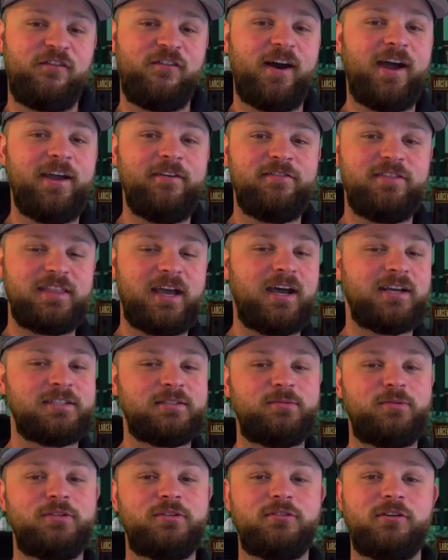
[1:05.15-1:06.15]

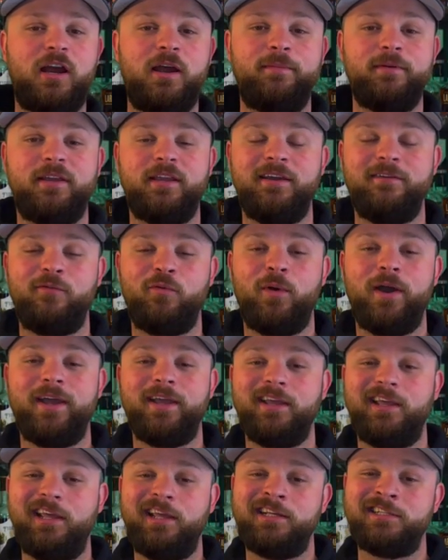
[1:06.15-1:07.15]
5,000 subscriber
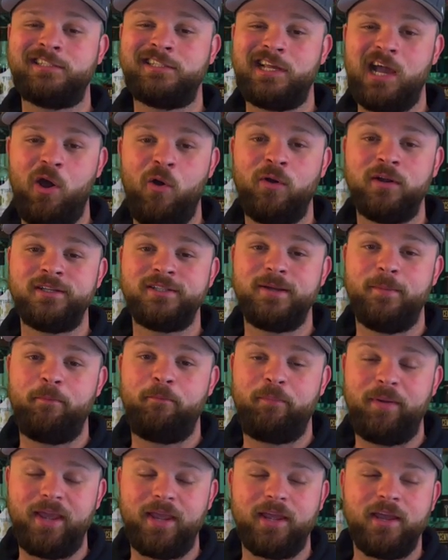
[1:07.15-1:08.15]
giveaway is going to
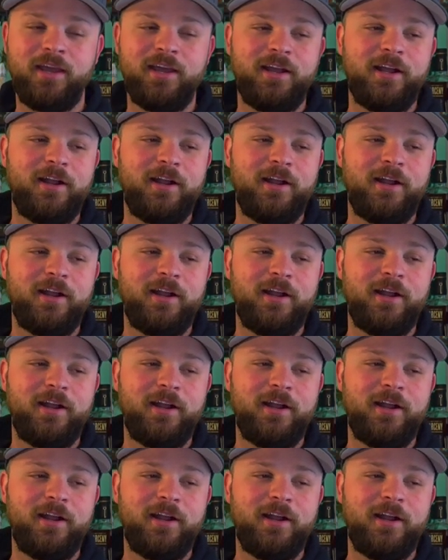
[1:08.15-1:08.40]
be.